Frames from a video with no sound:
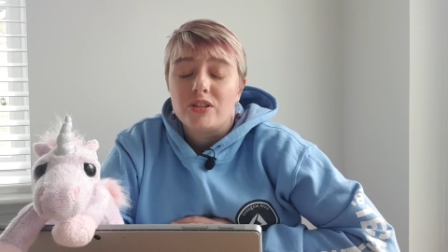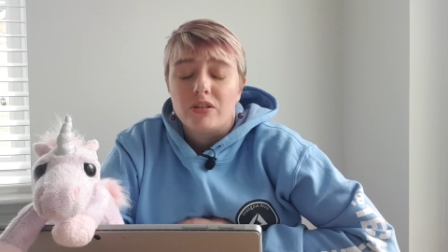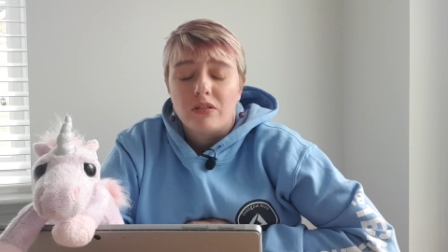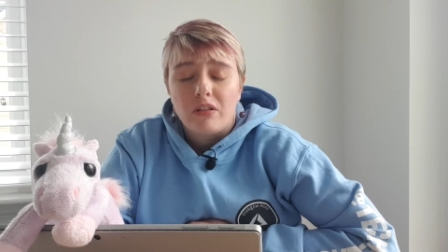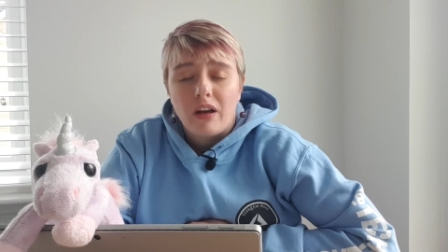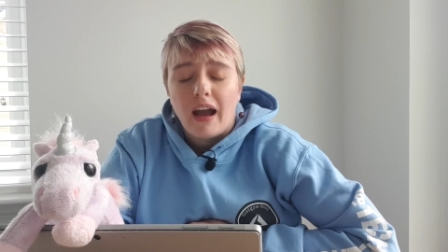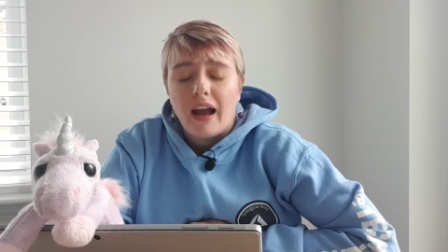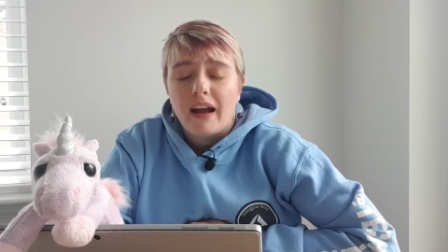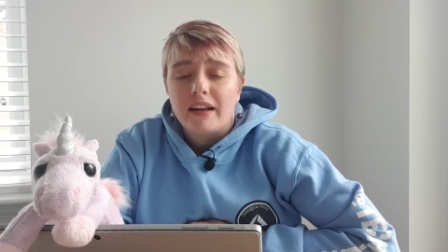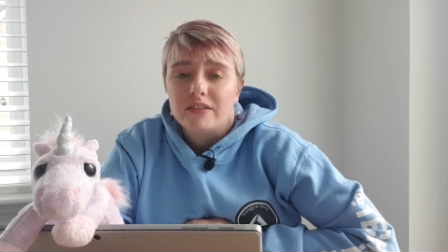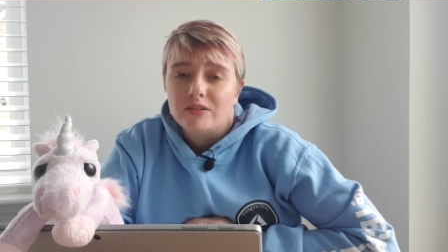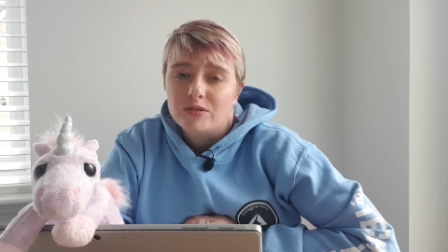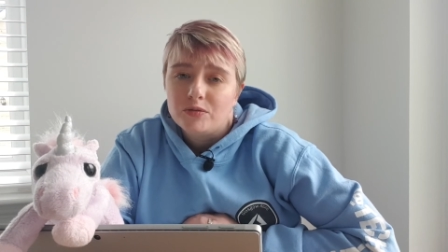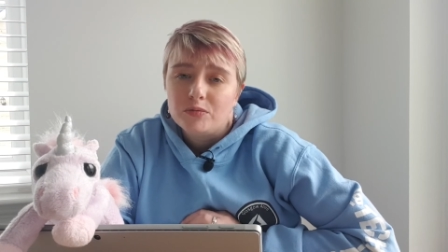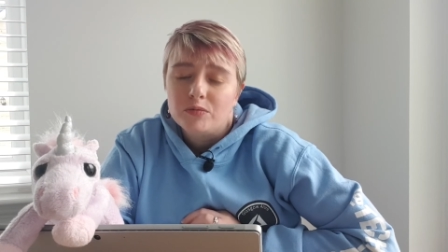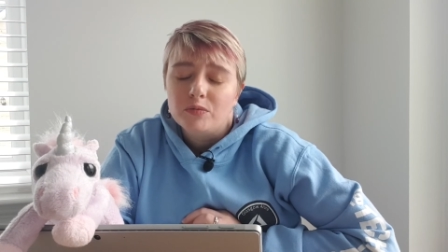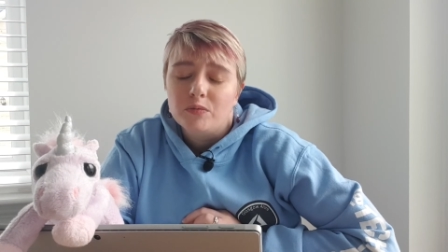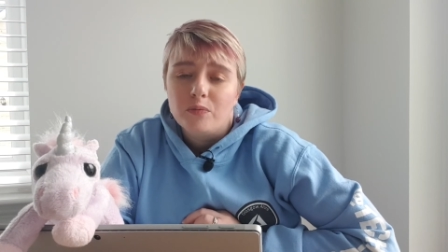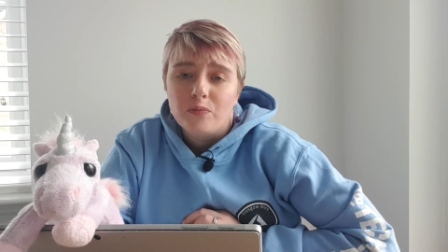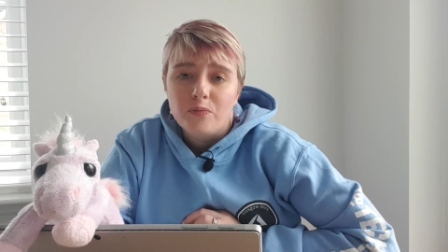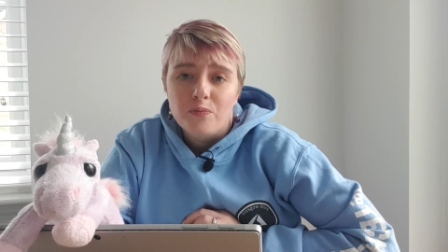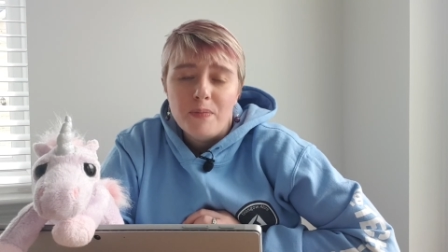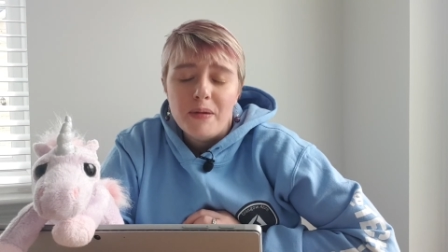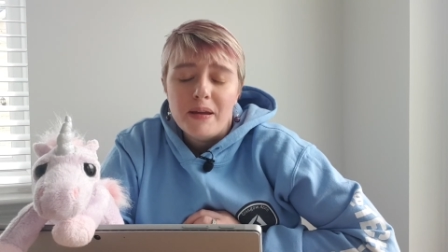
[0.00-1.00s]
You can
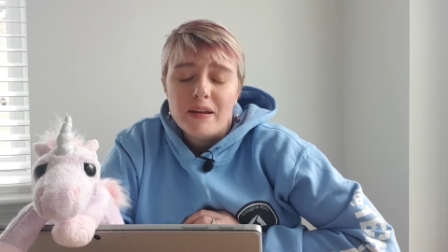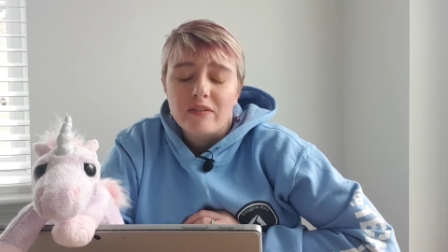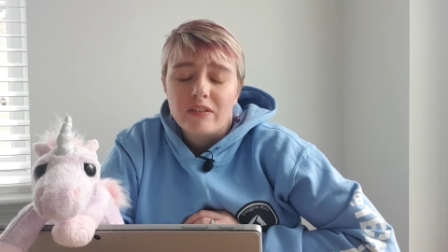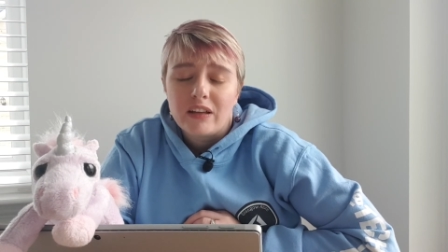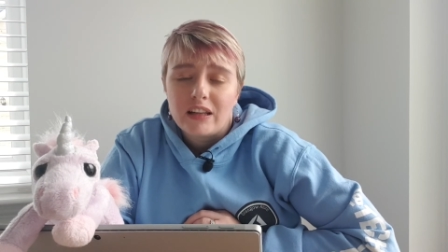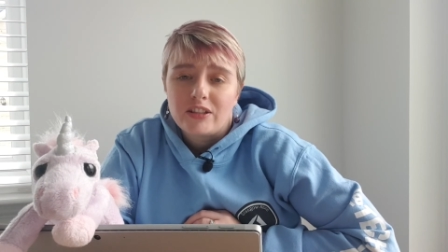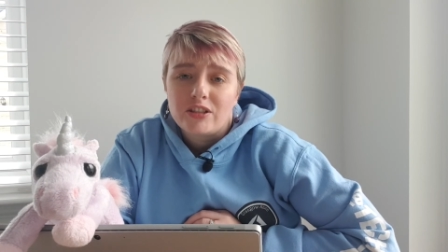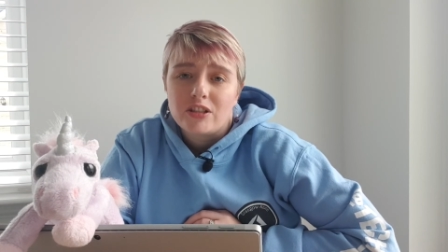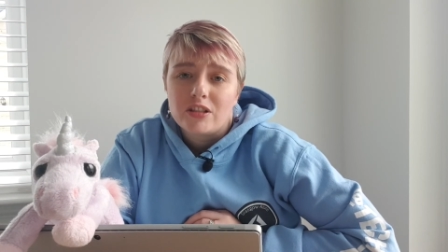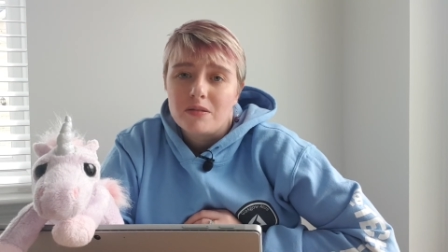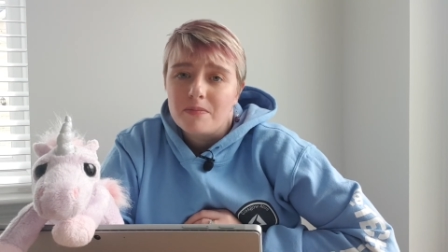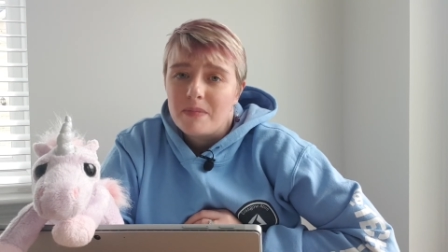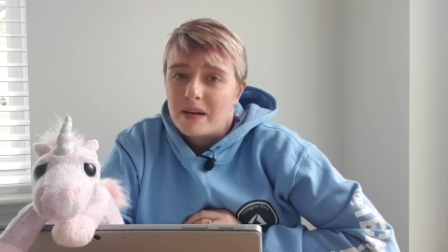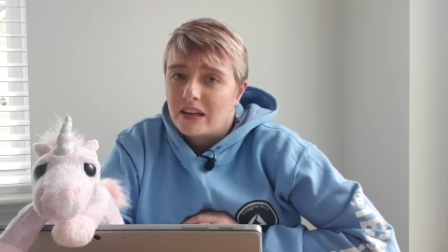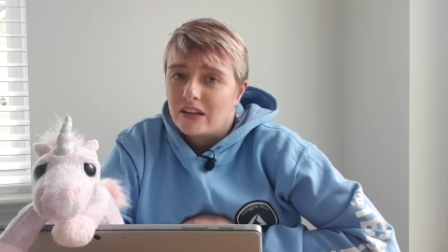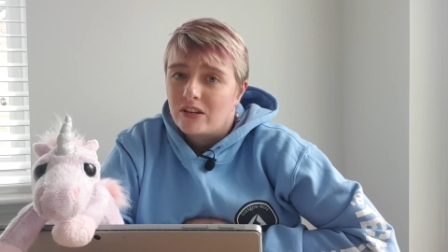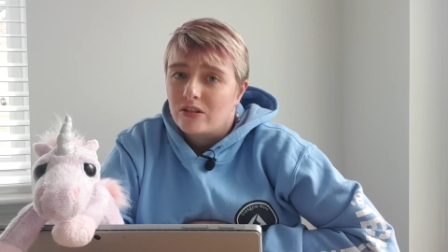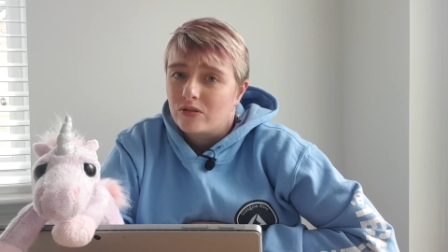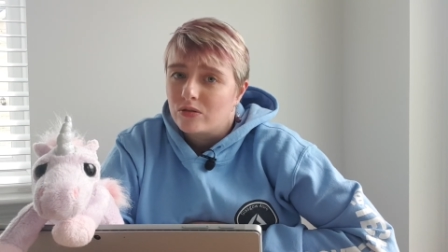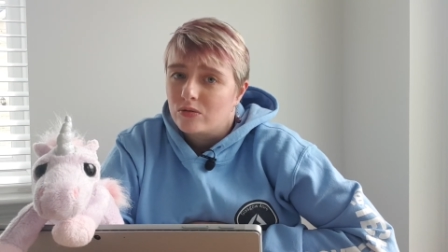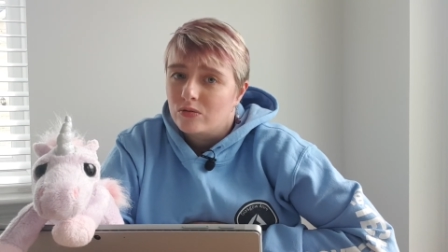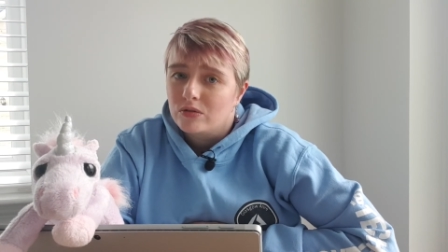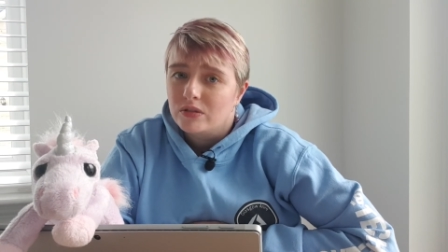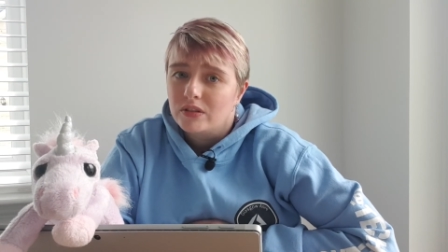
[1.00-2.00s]
literally make
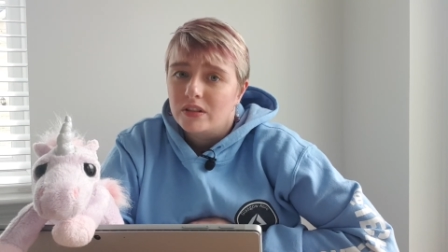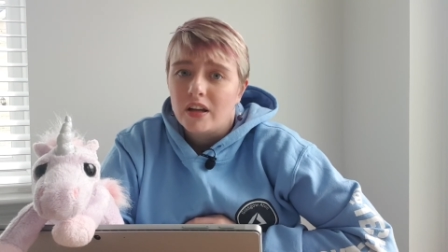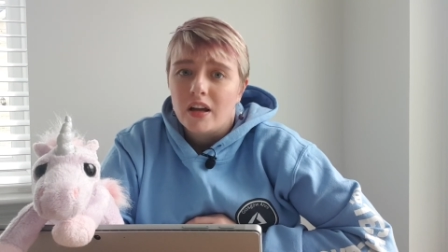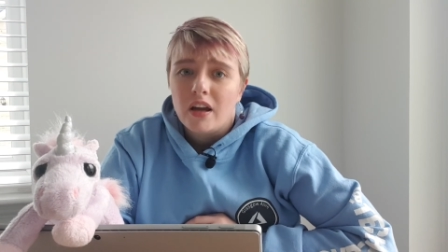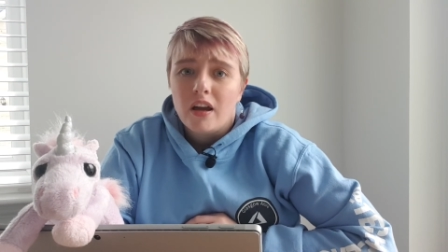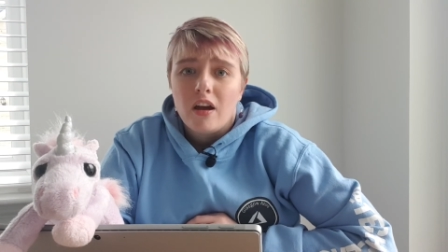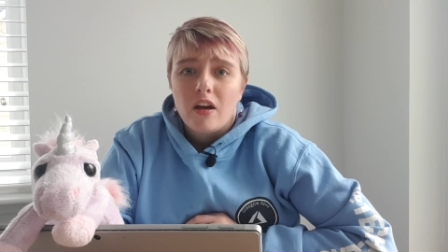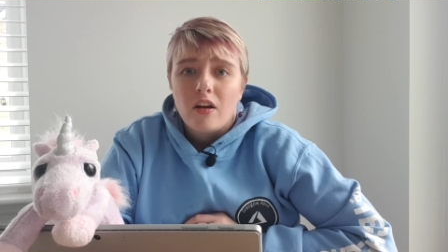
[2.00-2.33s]
your own,